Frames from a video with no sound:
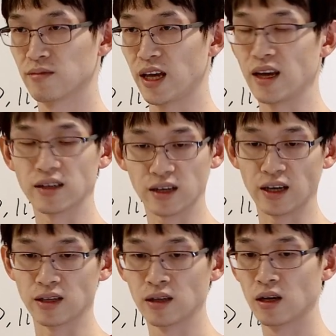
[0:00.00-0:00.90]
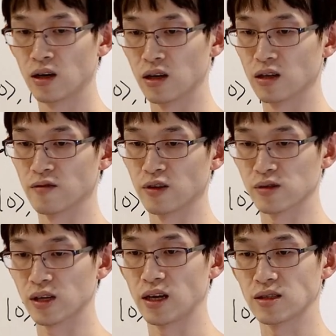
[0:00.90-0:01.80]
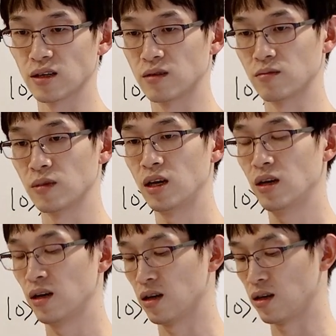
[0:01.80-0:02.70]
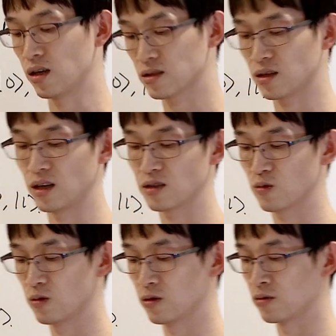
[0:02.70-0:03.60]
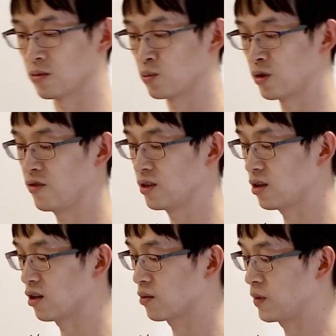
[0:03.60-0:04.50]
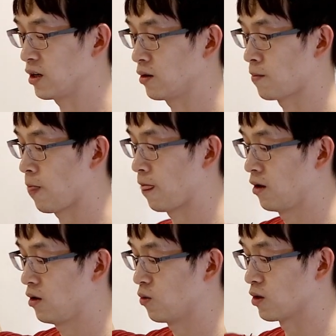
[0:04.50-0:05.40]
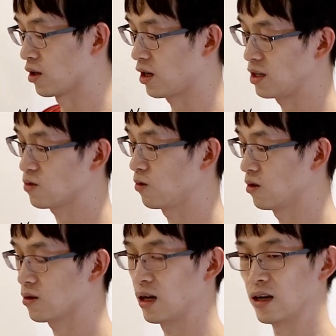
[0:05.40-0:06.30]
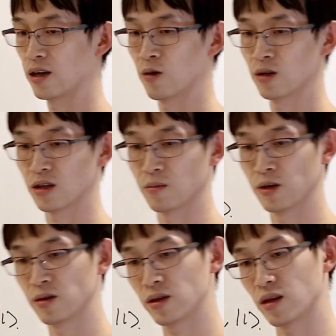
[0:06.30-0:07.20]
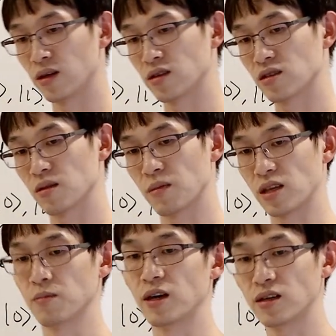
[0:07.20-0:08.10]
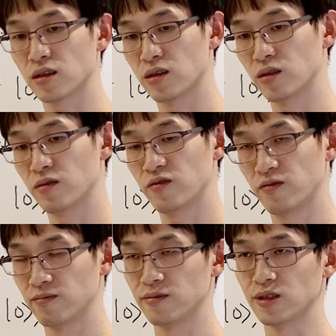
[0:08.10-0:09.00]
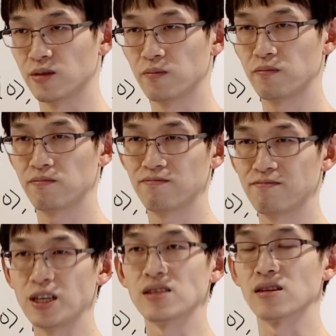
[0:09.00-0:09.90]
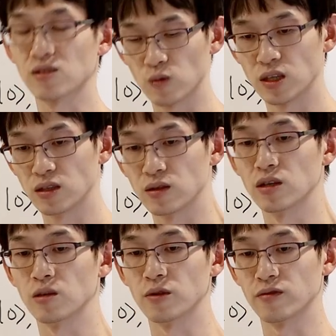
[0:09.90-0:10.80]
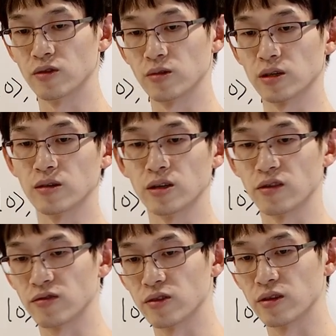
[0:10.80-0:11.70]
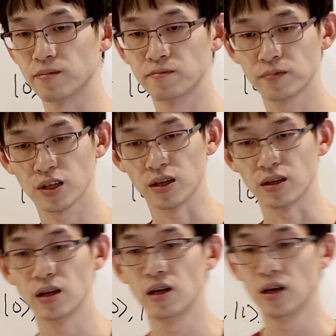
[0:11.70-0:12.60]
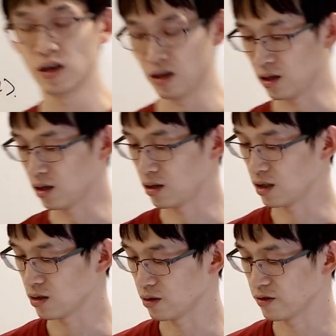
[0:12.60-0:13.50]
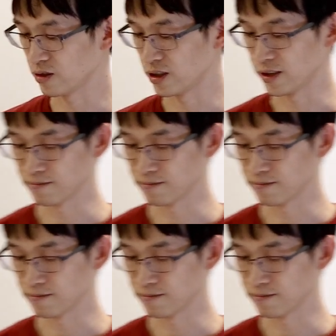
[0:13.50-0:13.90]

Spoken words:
AND gate, a lot of those gates. And next class we will briefly talk about what the gates will look like in quantum computing, and then some mathematical, basics we need to know before we go any further. Okay, that's all for today.